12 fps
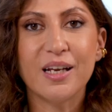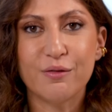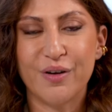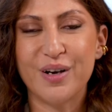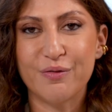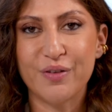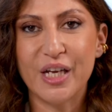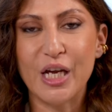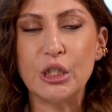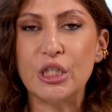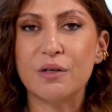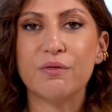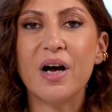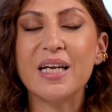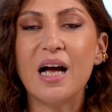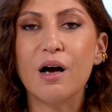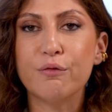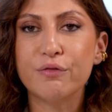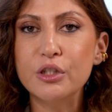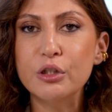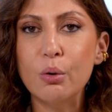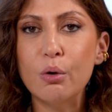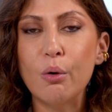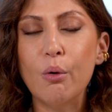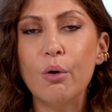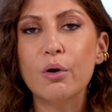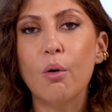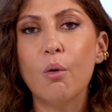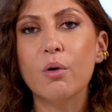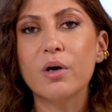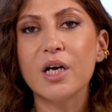verification via a video call or a